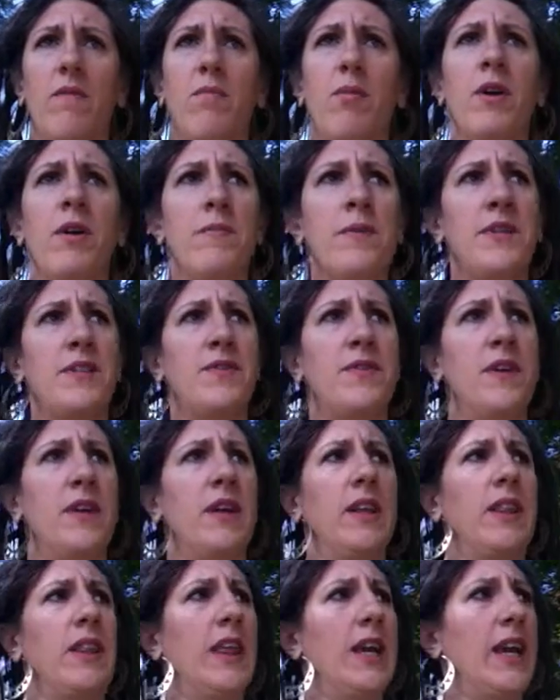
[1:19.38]
Pretty much
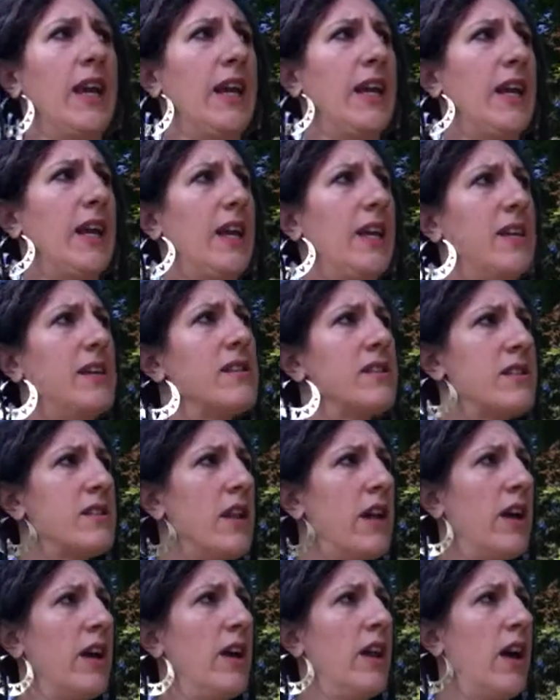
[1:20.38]
felt like
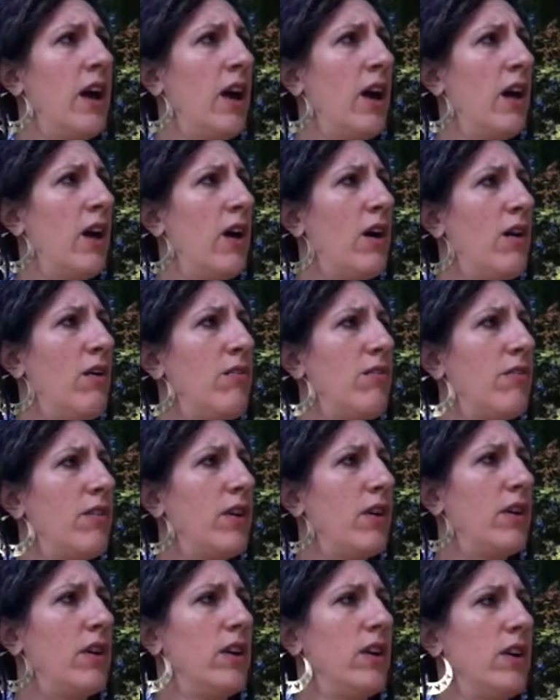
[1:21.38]
instead of
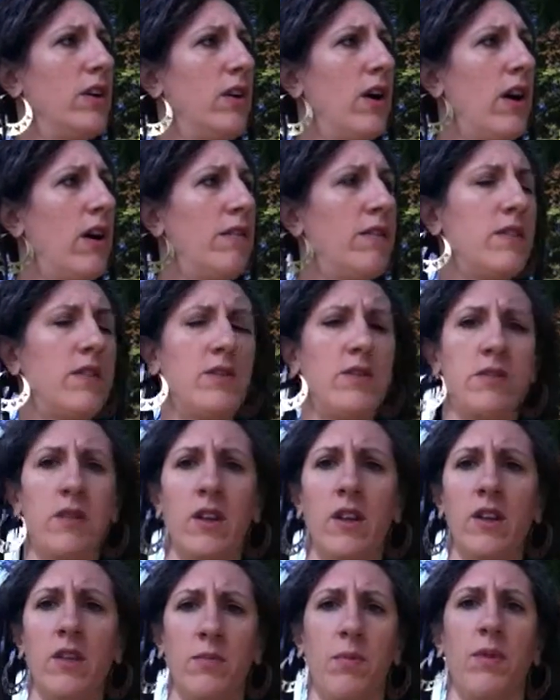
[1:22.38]
having the
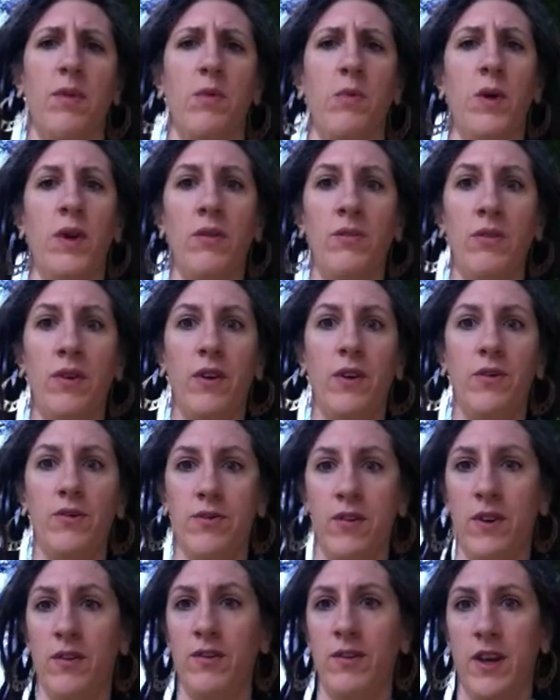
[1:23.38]
strength to put one foot in
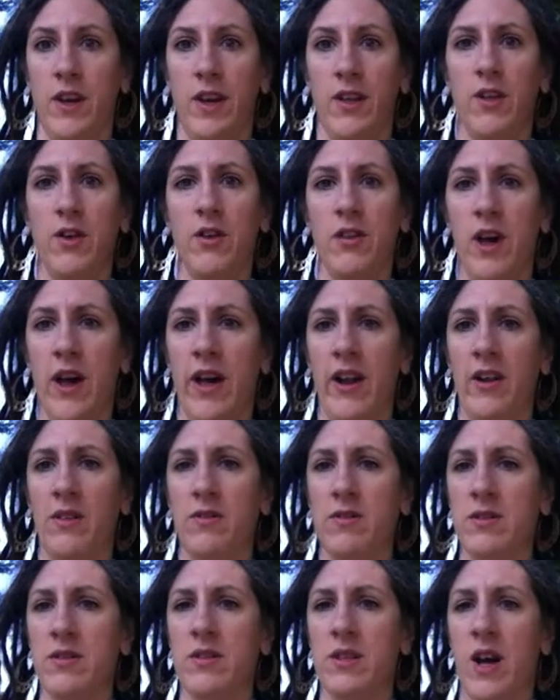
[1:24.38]
front of the other, that
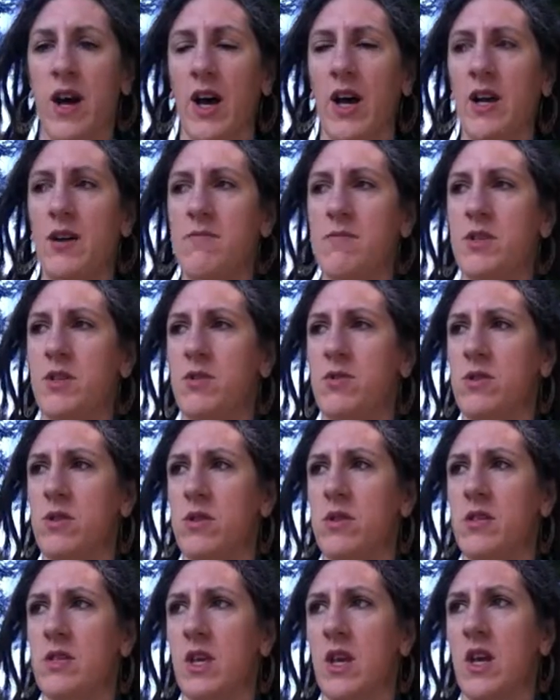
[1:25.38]
it was time to
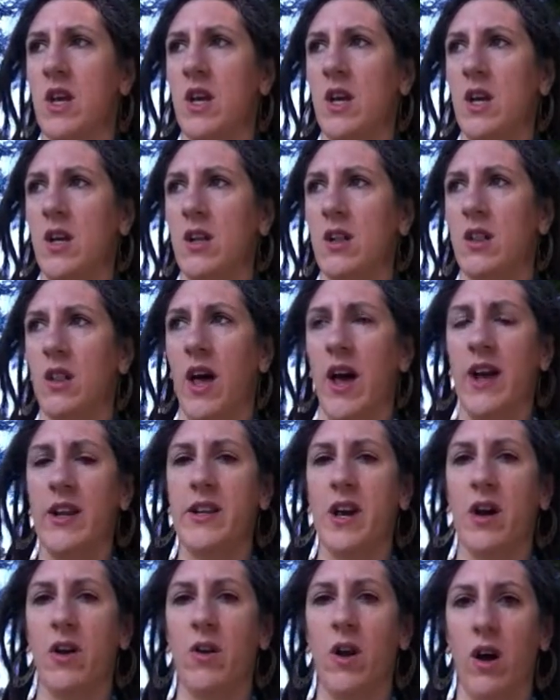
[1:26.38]
just lie
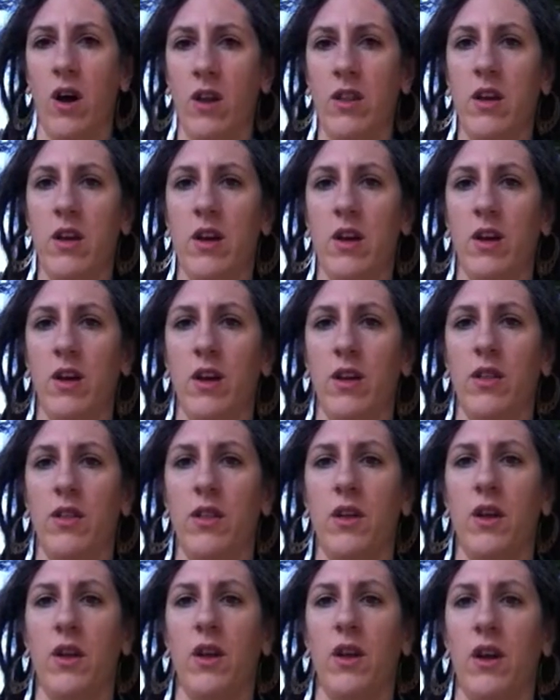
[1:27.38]
down on the earth
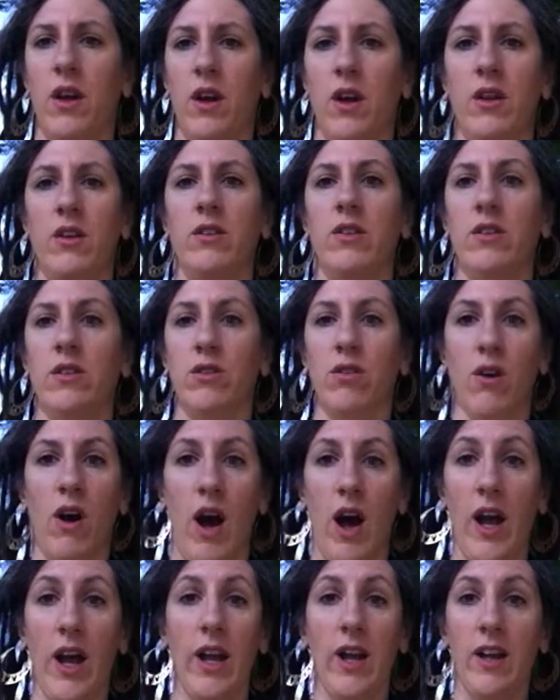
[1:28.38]
and
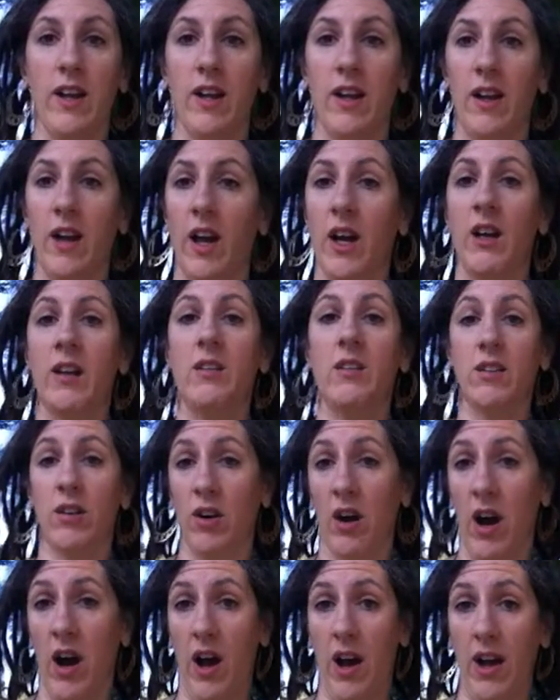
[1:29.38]
cry and
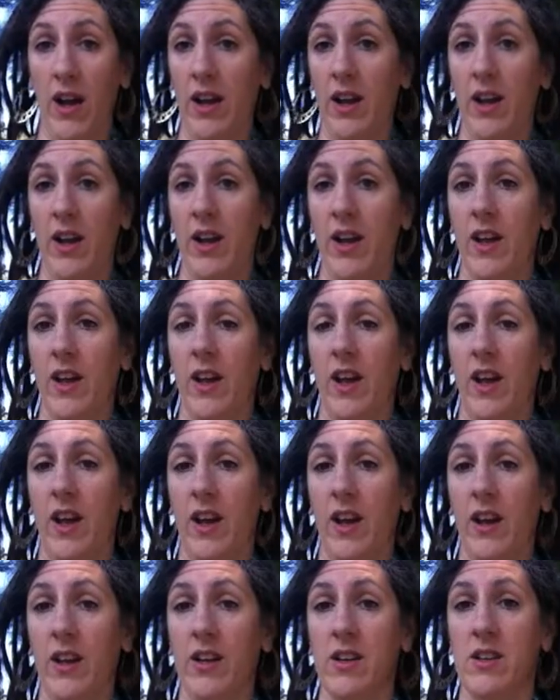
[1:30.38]
cry
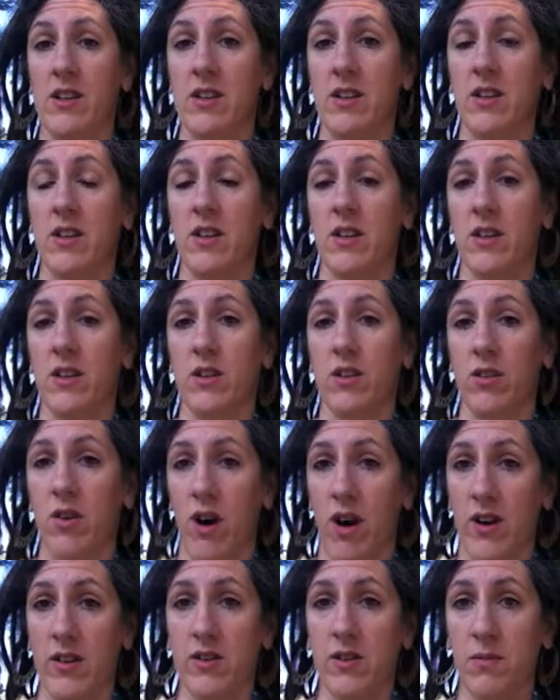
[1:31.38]
and
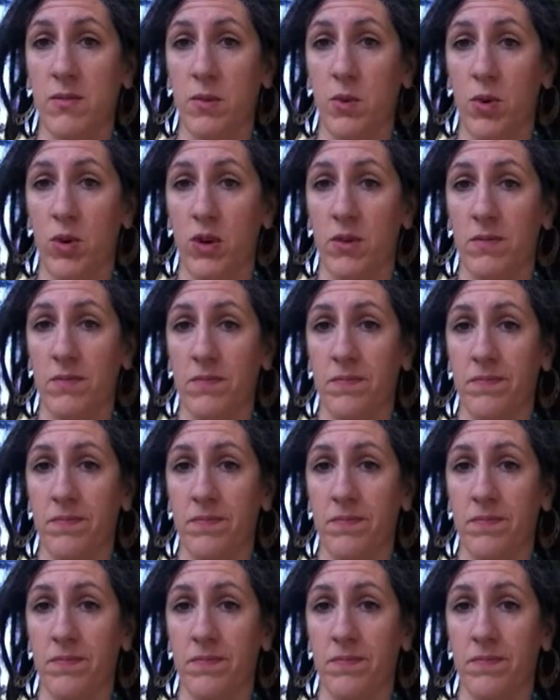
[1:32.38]
cry some more.